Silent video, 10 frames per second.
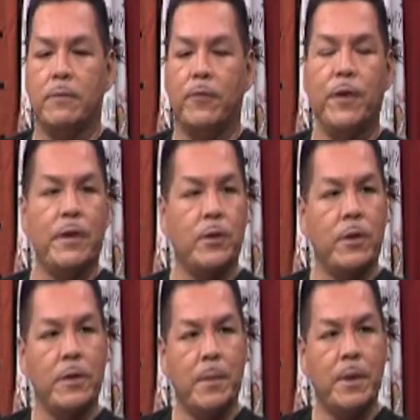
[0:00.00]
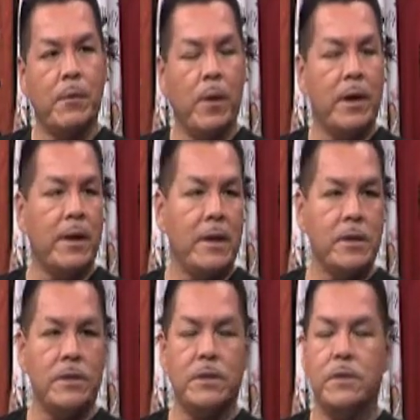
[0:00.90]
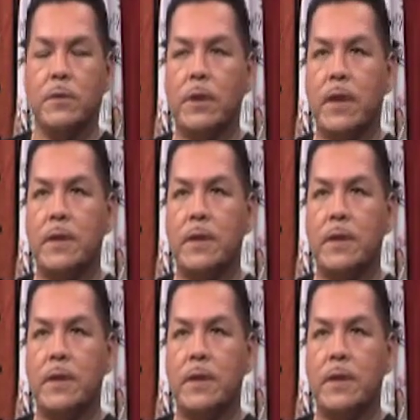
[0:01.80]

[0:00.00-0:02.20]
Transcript: foot in the door type thing where I can actually just do it.